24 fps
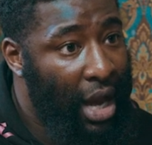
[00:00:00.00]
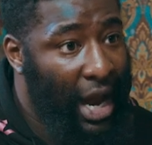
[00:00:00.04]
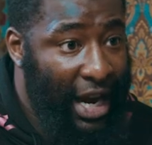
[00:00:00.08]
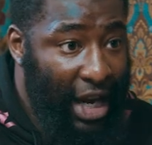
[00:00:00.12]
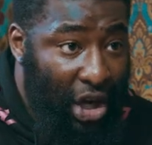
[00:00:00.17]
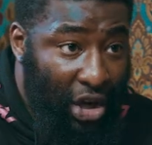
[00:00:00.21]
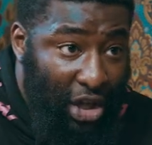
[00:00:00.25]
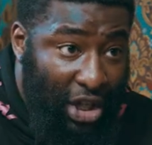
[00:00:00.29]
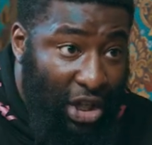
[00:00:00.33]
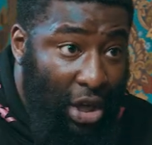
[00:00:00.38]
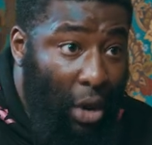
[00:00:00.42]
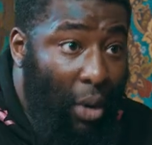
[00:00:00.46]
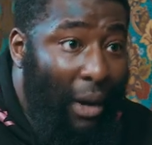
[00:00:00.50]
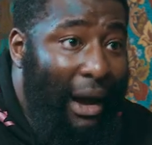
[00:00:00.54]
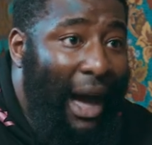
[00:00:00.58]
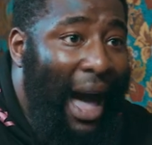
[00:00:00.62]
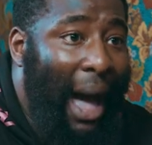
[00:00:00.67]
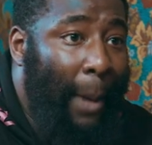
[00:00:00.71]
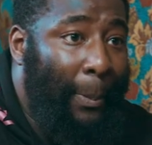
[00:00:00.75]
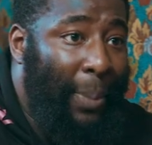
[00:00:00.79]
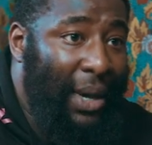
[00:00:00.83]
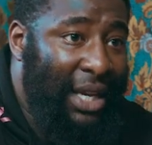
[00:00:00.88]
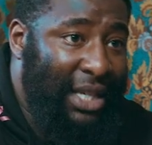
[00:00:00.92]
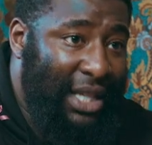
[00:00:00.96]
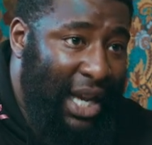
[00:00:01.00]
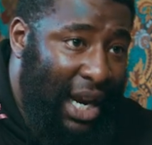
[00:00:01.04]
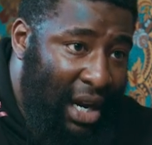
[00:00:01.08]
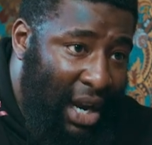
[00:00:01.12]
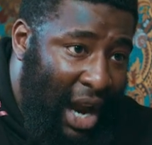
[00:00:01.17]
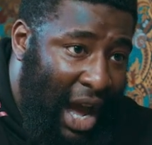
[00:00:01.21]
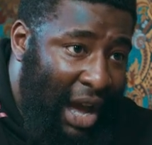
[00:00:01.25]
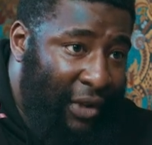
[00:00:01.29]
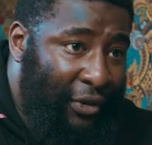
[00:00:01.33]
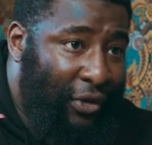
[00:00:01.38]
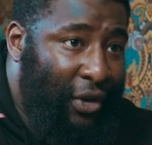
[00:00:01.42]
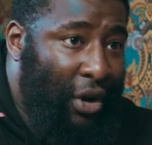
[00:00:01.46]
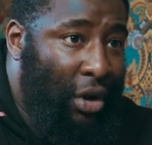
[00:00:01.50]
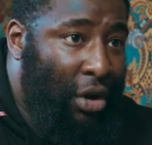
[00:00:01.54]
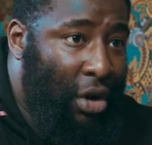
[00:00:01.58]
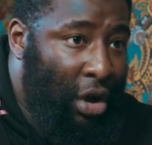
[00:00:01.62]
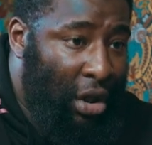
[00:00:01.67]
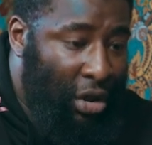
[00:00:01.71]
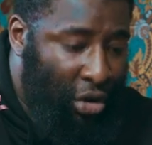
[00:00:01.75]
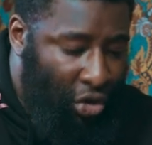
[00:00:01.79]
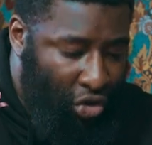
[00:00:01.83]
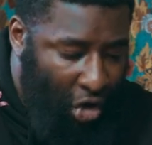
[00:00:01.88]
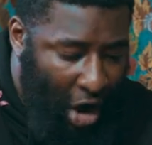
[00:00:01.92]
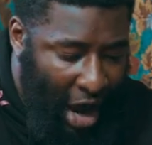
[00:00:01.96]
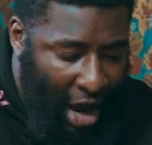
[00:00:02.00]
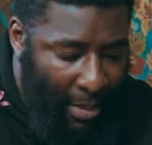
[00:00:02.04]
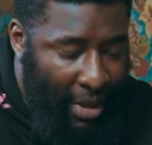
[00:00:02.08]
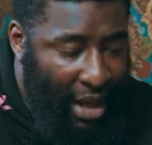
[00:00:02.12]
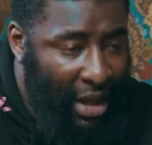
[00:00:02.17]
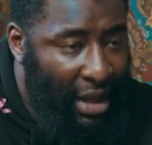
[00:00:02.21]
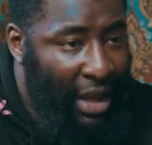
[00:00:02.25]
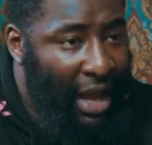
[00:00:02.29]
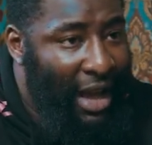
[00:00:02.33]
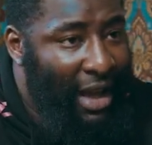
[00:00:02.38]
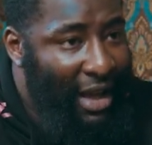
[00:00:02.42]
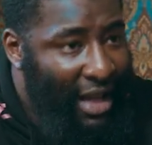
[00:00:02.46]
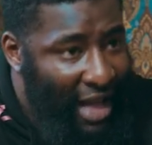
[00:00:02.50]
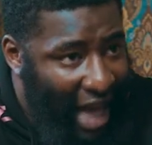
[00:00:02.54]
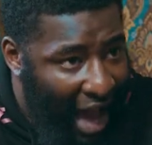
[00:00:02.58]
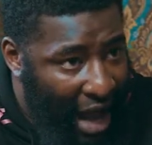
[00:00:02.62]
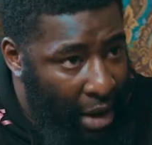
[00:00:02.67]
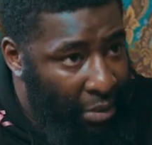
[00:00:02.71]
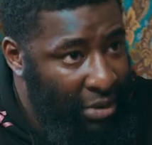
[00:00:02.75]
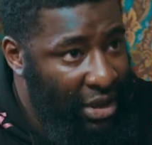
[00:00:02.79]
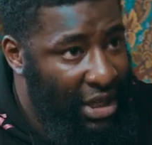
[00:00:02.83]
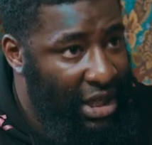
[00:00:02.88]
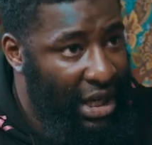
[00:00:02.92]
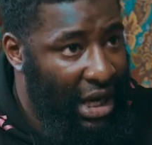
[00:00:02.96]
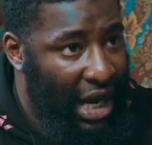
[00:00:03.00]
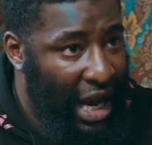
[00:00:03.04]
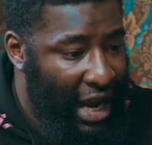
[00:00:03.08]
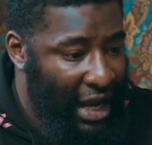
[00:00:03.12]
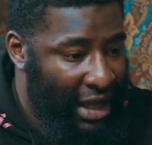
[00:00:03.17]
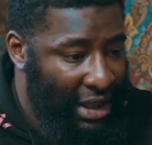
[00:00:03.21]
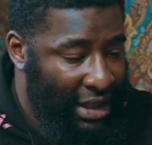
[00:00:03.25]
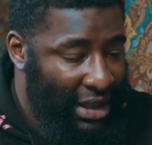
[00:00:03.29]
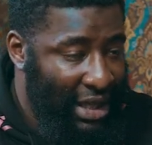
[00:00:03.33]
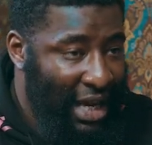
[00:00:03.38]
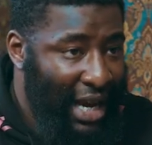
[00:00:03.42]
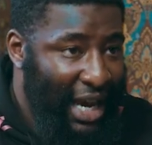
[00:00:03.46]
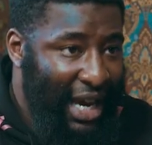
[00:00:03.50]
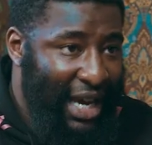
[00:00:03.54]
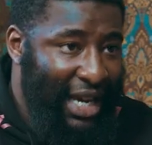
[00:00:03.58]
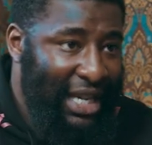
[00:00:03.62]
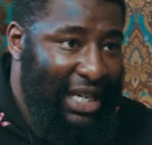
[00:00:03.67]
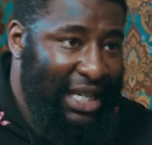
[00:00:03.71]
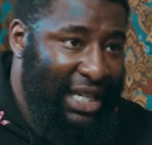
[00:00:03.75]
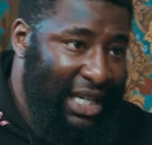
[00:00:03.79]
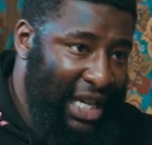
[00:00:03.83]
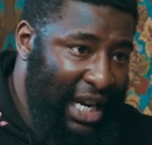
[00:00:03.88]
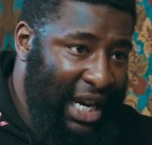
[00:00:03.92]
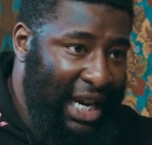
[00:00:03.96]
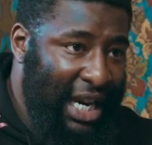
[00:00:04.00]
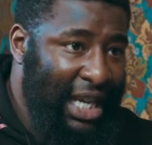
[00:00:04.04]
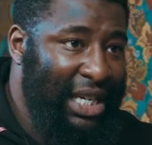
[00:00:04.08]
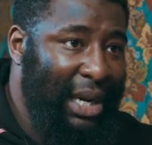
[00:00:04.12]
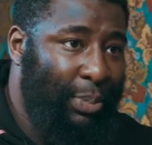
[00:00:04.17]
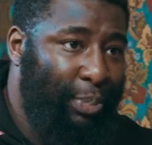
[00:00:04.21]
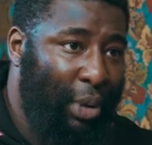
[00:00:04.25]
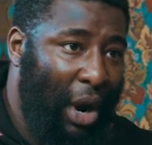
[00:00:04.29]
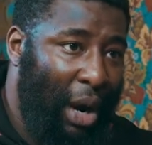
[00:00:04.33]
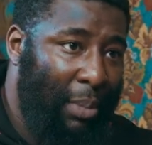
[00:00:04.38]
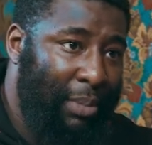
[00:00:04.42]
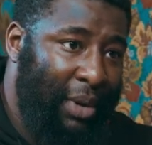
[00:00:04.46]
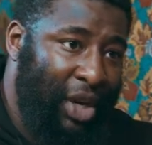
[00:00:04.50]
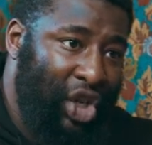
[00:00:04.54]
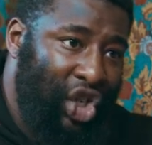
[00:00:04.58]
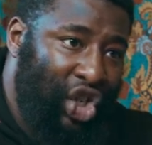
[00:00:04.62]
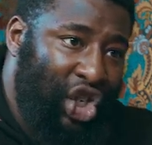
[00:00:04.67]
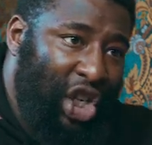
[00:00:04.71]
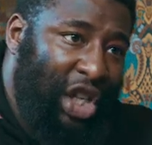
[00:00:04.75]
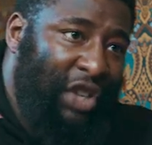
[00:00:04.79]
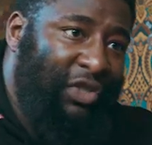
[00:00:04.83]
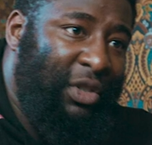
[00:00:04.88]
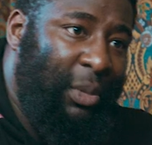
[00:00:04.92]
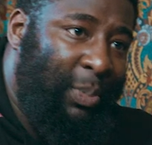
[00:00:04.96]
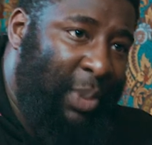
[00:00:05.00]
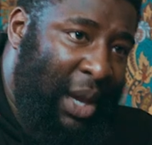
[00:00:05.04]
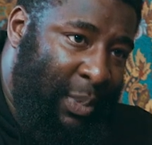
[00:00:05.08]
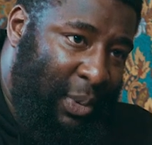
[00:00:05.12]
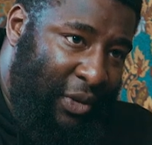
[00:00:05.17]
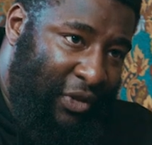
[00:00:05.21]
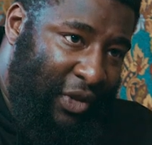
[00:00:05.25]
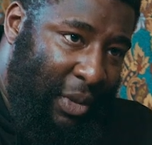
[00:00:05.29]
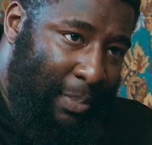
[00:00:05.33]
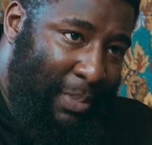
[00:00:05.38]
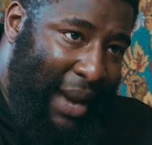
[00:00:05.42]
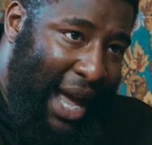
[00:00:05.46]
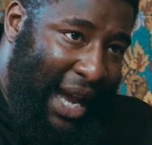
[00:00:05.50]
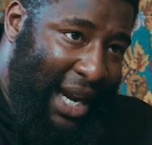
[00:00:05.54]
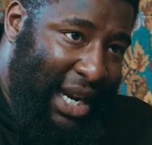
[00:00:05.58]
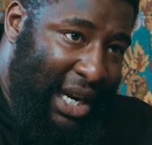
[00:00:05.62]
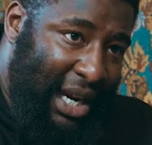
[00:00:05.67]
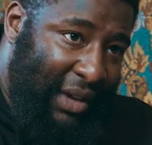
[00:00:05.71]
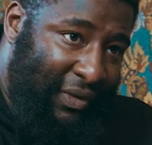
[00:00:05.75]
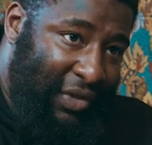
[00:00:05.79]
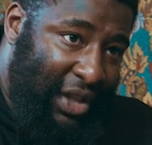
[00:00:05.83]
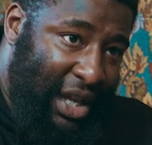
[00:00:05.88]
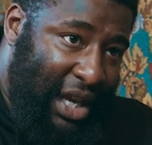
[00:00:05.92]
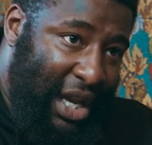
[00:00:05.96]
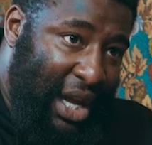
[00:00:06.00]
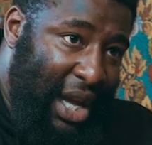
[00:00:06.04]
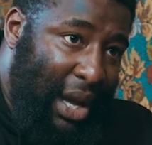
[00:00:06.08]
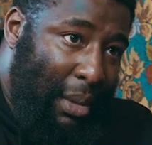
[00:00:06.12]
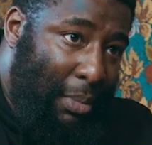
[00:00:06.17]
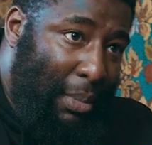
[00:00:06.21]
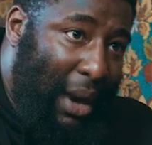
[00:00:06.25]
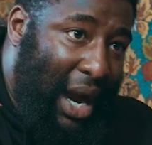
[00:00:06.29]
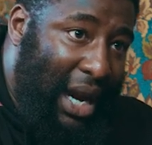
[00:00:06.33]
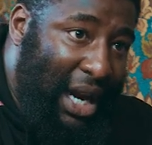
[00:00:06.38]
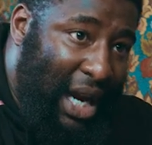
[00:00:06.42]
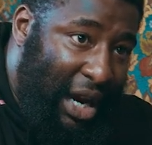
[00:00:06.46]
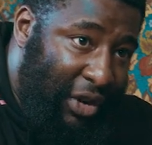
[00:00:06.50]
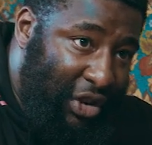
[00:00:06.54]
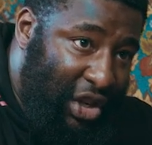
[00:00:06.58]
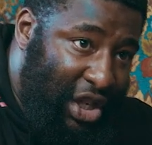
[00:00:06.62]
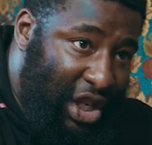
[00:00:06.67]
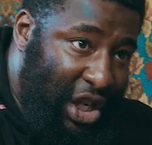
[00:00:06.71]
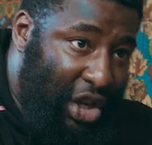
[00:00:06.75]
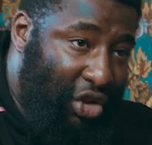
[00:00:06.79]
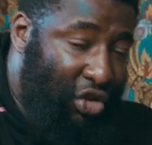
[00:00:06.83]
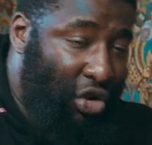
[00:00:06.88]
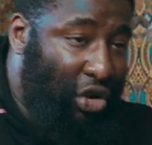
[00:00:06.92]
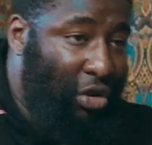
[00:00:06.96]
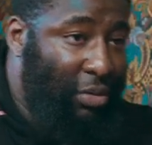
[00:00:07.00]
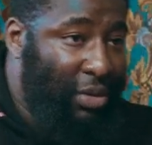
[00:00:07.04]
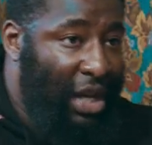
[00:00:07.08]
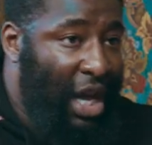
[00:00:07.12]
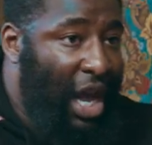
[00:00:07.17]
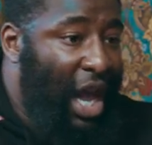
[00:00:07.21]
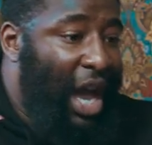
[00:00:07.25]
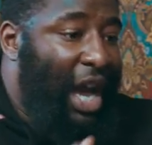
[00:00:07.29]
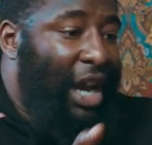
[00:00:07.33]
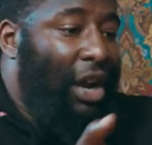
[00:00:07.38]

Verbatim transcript: And it just so happens that knife and gun crime in county lines is seen as a problem just for people from black and ethnic minority groups.